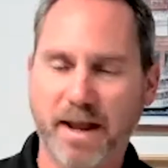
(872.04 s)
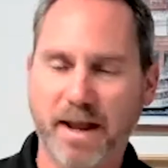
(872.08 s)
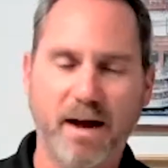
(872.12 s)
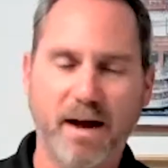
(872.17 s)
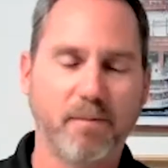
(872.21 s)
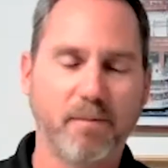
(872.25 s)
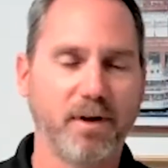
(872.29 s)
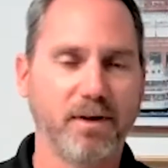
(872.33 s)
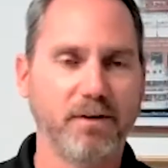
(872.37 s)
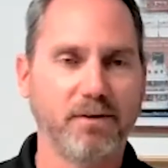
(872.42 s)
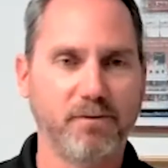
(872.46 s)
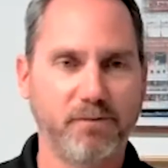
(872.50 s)

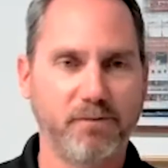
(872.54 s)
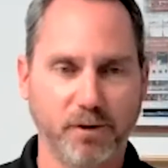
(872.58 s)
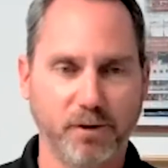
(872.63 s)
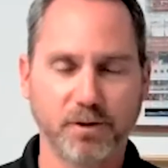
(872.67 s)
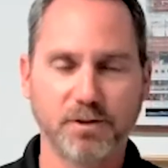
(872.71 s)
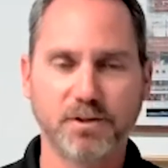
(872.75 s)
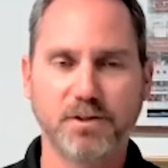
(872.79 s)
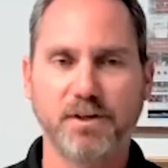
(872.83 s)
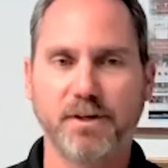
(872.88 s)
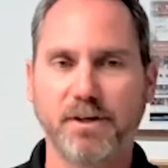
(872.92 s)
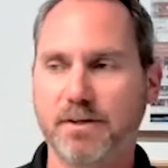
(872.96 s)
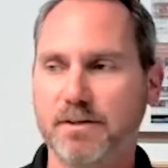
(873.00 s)
now, but the
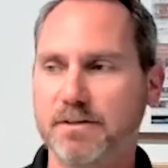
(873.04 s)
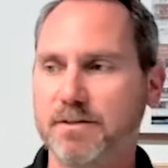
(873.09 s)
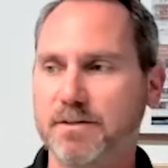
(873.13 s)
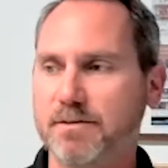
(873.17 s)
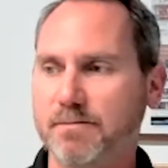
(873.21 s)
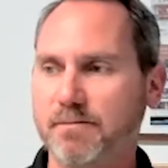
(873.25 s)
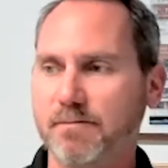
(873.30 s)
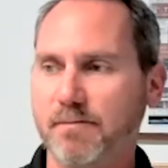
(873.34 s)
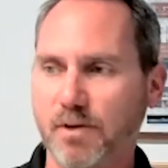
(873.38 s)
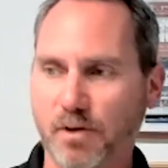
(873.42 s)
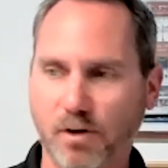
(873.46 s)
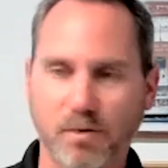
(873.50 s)
first
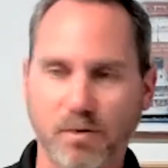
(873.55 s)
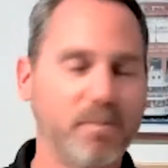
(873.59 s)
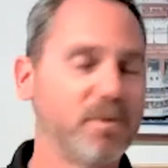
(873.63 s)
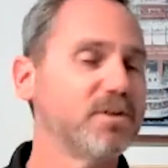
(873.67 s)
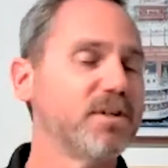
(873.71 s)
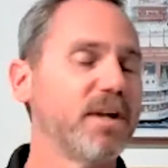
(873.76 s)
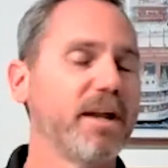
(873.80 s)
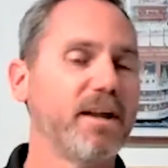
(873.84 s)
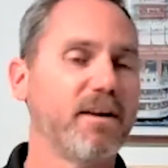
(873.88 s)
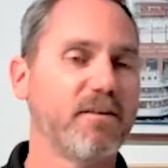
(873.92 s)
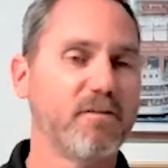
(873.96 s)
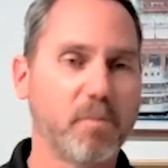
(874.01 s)
is, could
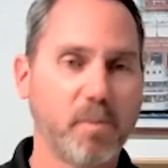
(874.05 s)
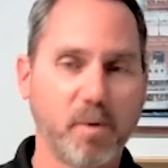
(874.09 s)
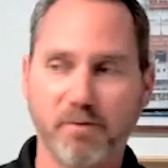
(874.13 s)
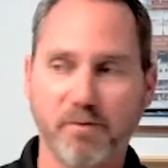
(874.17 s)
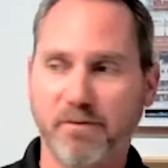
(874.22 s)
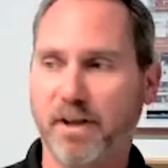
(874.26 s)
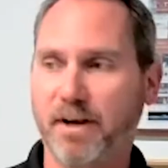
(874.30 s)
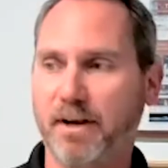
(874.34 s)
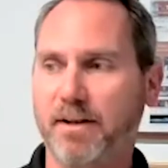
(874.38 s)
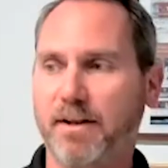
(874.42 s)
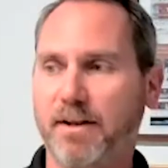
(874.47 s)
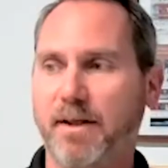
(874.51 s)
Mosaic have
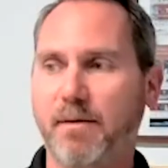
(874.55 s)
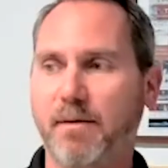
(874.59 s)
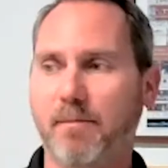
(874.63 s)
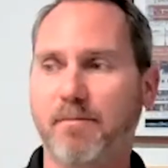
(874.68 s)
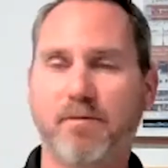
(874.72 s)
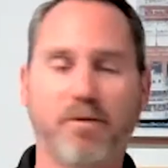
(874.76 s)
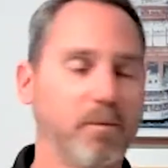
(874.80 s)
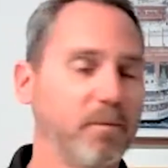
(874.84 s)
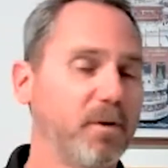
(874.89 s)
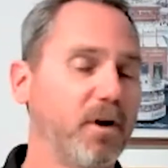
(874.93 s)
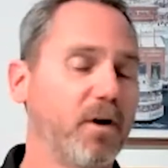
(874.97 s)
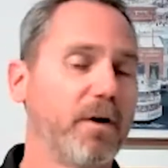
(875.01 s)
prevented
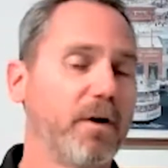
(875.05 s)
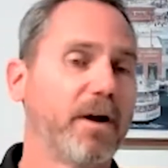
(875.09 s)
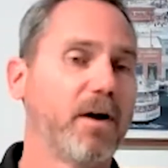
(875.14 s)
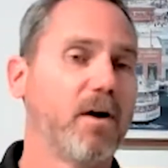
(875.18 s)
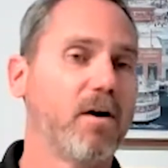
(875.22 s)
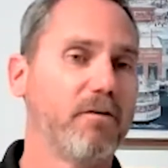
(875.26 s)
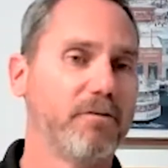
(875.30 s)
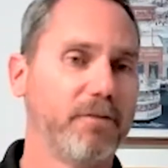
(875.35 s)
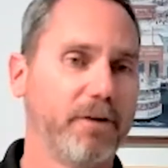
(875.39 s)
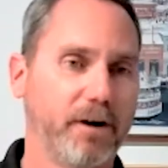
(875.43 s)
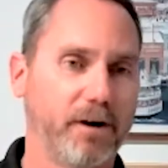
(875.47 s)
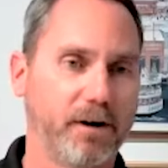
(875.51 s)
them from going
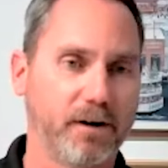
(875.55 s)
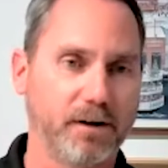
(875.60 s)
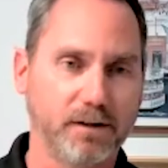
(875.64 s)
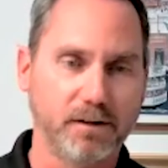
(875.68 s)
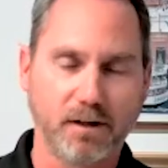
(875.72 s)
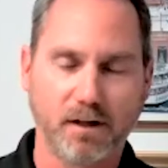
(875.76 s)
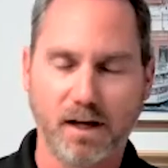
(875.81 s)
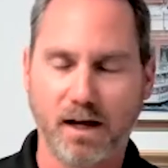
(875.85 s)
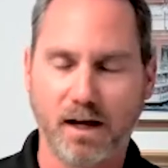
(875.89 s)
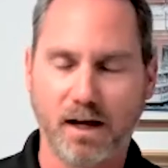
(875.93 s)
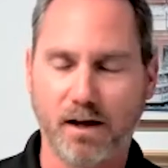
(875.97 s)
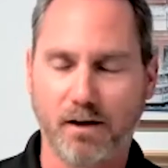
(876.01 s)
off air?
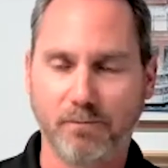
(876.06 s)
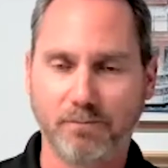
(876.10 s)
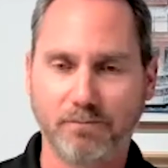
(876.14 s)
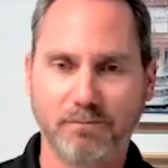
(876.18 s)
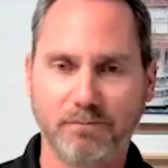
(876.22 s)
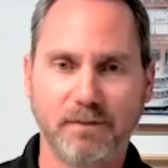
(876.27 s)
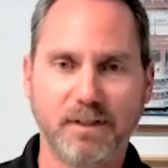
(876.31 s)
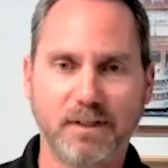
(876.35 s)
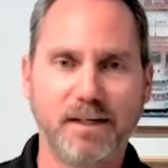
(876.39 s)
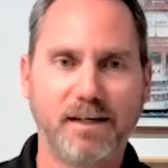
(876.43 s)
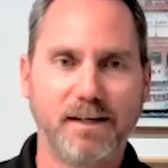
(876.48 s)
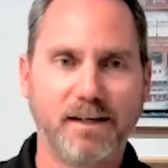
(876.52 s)

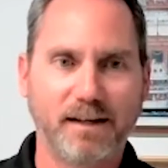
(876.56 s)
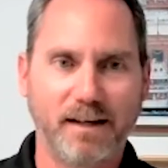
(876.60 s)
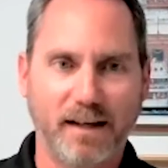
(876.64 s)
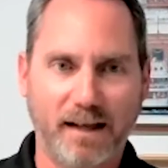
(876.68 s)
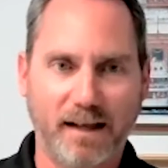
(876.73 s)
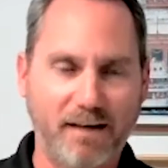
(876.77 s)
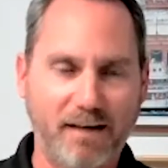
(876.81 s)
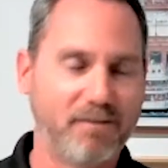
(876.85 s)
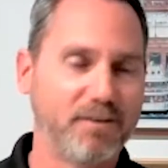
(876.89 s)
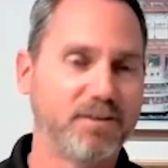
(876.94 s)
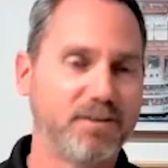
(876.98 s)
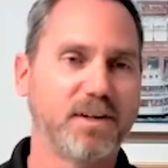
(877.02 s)

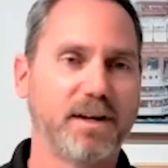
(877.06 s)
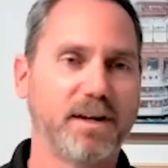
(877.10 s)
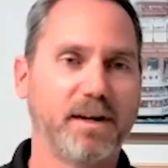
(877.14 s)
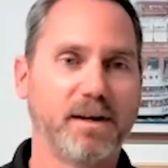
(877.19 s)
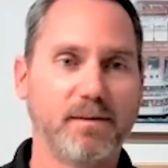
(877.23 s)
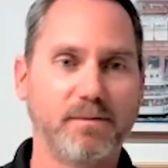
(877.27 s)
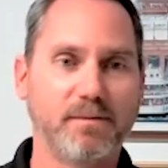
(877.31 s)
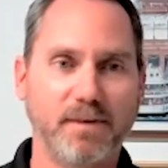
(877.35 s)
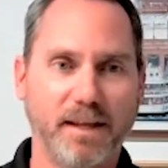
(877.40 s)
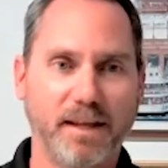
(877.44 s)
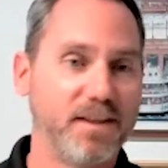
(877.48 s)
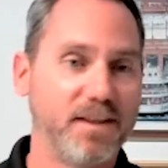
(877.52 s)

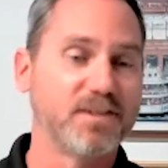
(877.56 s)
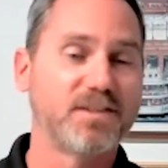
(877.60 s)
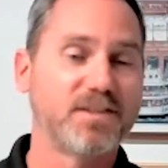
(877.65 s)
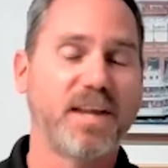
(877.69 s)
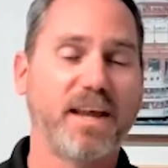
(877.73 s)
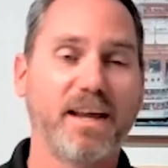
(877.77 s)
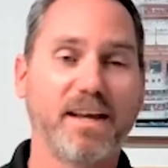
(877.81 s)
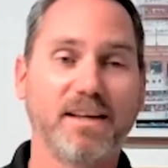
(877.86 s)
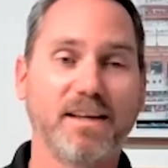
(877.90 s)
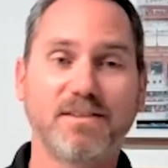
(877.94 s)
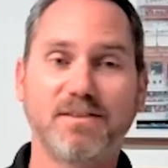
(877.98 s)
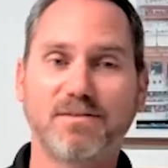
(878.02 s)
Obviously, in this
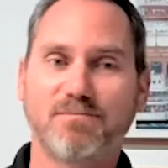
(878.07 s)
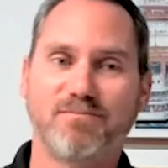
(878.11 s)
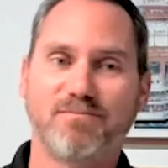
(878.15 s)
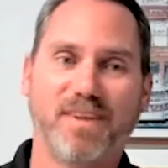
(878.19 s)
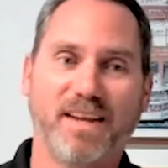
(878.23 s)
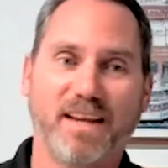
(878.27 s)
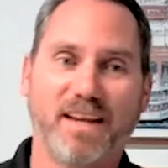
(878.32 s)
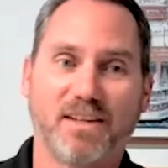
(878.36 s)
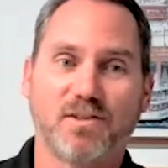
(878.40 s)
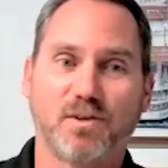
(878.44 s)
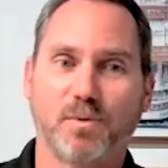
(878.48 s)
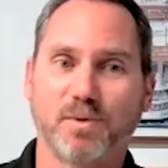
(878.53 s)
case,
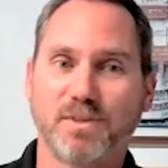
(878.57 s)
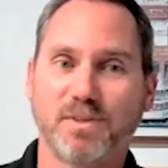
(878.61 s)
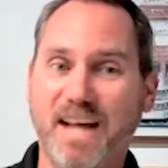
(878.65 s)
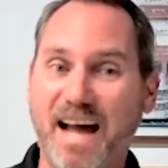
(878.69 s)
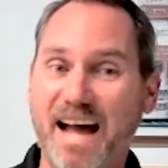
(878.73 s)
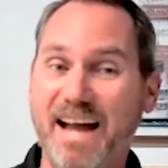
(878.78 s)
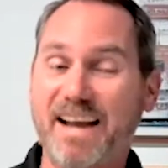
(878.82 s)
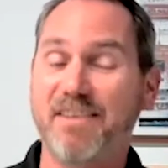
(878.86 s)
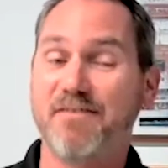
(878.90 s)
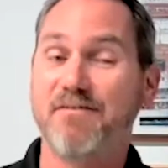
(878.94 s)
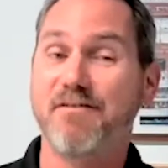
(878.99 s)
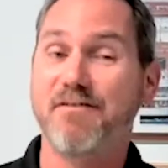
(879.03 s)
the answer was
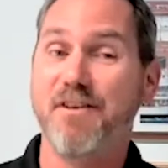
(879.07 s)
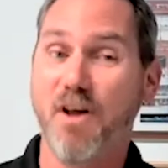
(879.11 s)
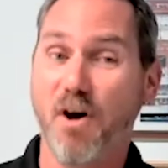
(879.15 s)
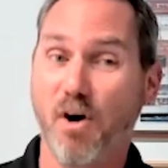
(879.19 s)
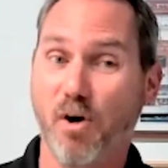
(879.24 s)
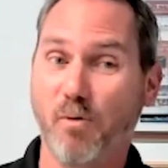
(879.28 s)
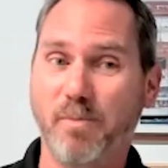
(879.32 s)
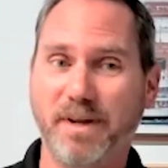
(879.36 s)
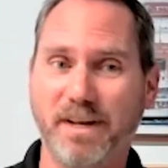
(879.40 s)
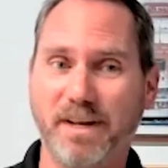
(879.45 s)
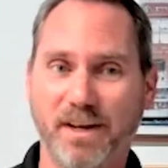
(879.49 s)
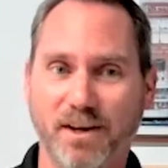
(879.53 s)
kind of
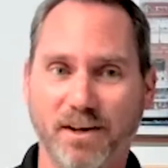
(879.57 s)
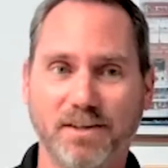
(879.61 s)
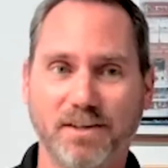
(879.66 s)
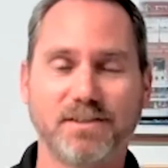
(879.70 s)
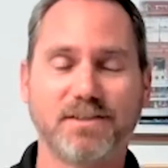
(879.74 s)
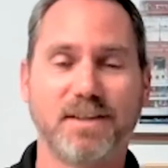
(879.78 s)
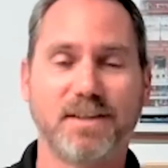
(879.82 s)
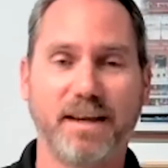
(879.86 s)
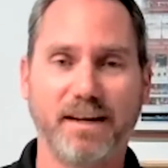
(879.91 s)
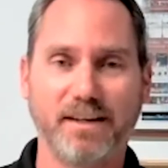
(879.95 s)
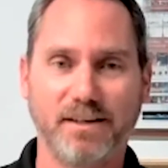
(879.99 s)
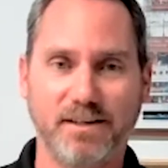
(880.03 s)
no,
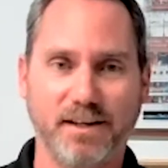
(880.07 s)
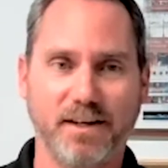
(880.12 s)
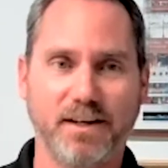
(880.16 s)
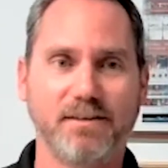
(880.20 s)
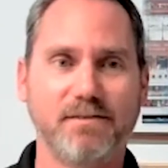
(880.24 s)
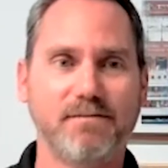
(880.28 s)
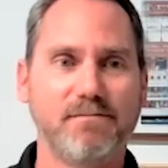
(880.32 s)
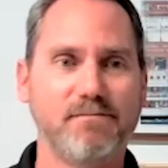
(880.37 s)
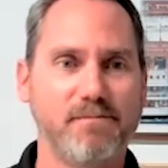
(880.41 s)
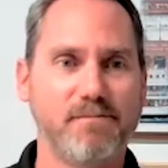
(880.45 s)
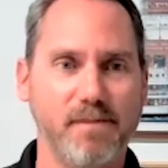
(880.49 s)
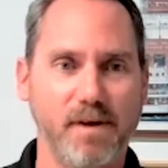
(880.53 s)
because they
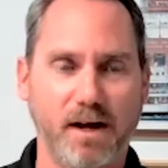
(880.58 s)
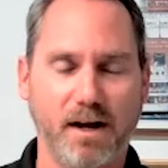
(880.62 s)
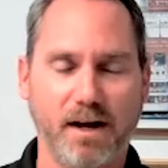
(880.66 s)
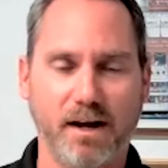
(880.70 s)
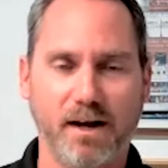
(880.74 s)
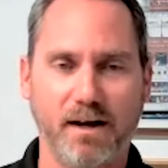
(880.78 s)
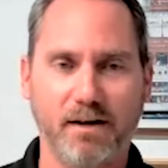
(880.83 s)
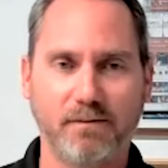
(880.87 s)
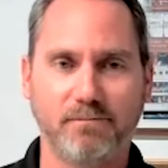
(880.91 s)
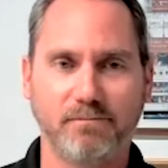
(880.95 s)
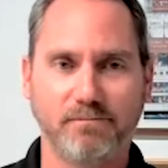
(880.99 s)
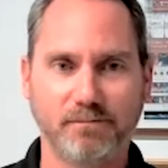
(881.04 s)
did
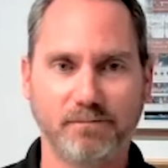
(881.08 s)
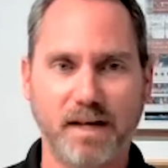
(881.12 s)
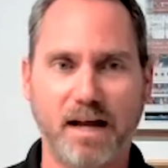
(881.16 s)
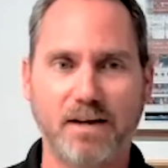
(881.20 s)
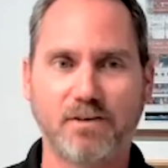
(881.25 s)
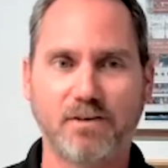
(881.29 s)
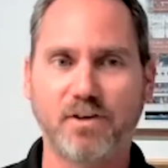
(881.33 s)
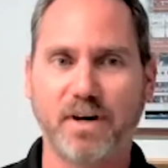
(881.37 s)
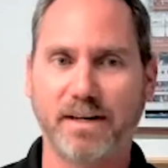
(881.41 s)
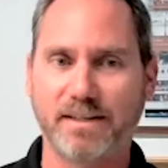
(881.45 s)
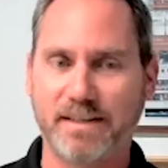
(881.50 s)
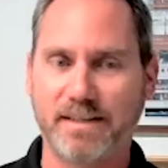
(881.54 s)

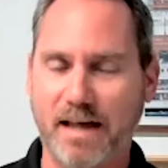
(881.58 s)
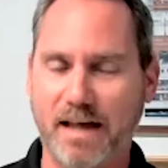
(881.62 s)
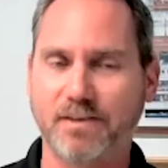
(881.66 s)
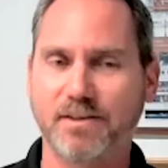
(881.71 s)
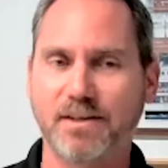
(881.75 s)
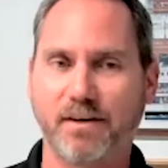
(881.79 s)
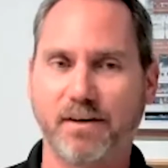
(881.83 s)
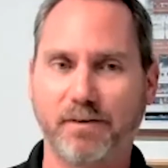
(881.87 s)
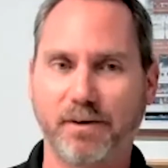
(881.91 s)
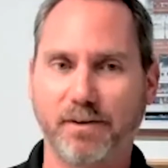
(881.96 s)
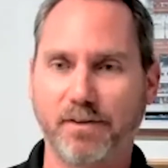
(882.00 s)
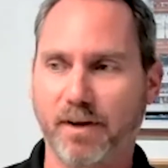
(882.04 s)
contract out
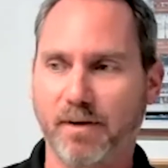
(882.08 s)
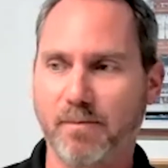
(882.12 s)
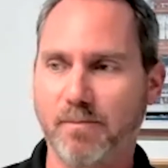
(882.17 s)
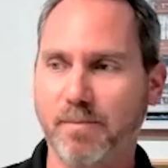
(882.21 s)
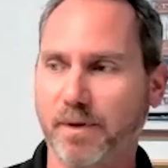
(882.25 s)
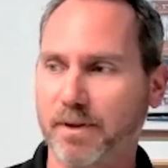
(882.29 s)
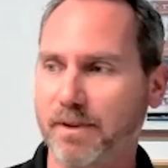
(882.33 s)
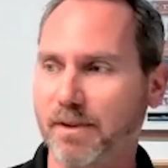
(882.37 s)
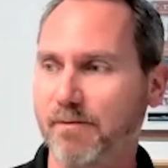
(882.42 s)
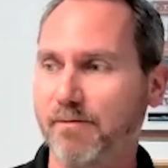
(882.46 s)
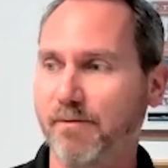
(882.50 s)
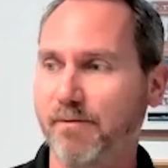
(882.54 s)
to everything.
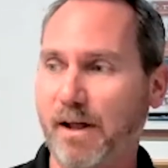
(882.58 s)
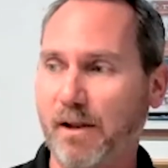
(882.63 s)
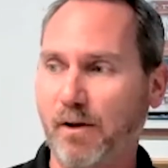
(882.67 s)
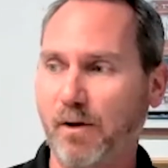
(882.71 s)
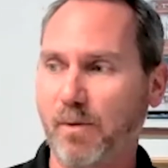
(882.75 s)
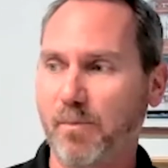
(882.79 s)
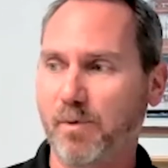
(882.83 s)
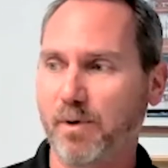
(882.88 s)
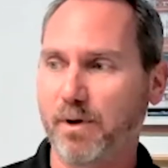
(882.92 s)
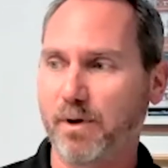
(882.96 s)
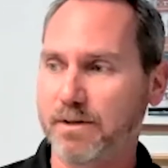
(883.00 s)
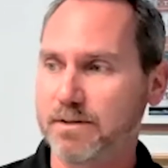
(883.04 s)
But the
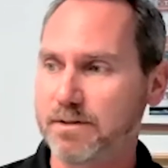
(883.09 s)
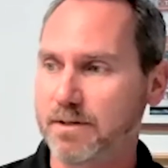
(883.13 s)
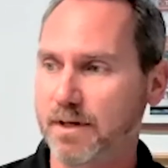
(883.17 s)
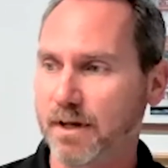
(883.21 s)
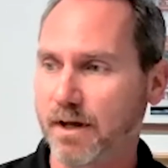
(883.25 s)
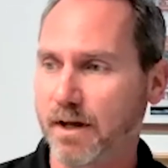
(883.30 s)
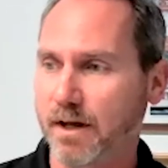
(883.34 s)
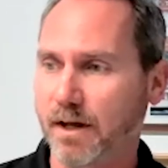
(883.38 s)
follow-up was,